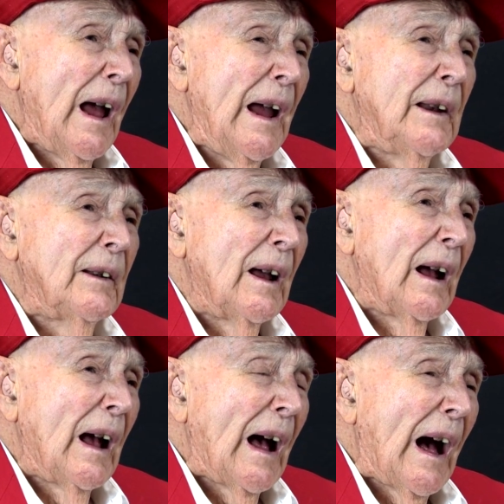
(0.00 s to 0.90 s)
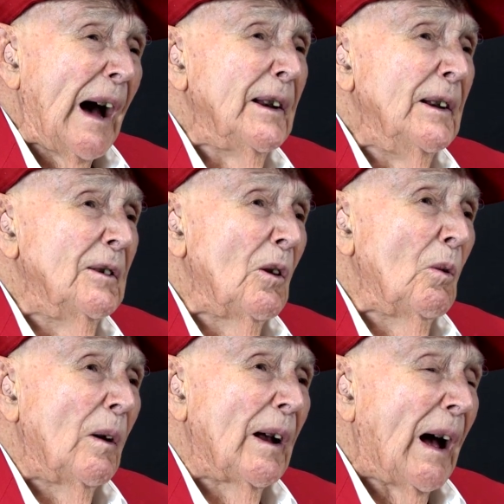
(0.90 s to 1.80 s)
And I didn't
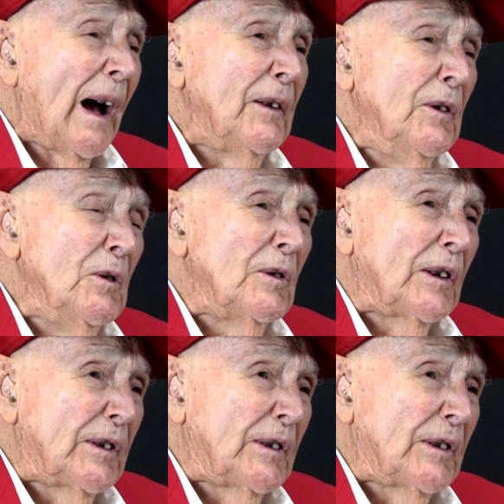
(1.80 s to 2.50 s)
know, I knew that